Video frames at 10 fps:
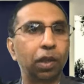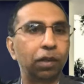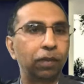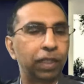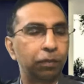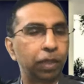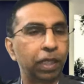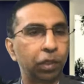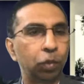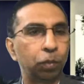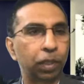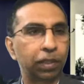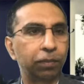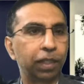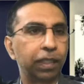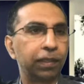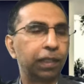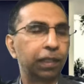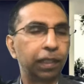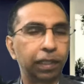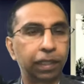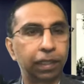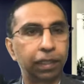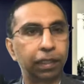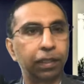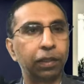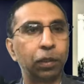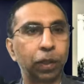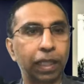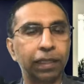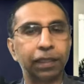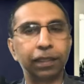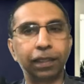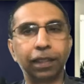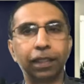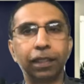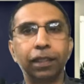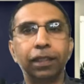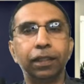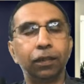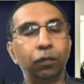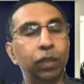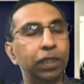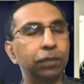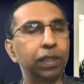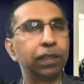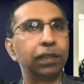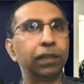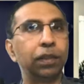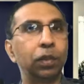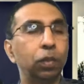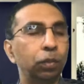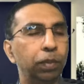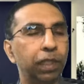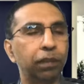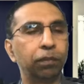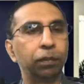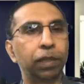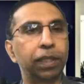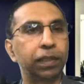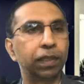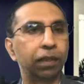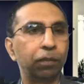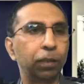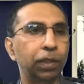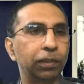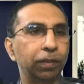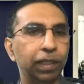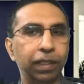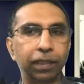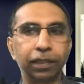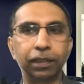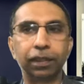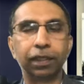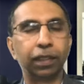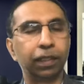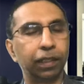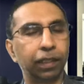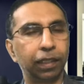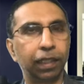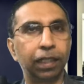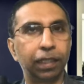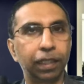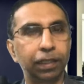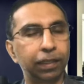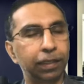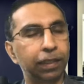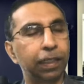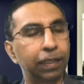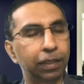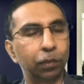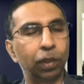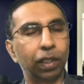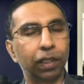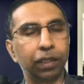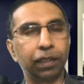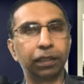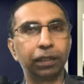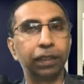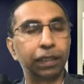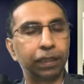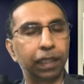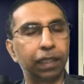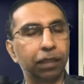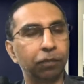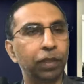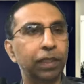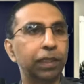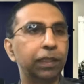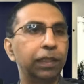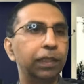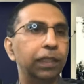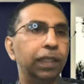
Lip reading: always bring new possibilities that they didn't know existed, which means you become a merchant of possibilities. And that's the sixth item, which is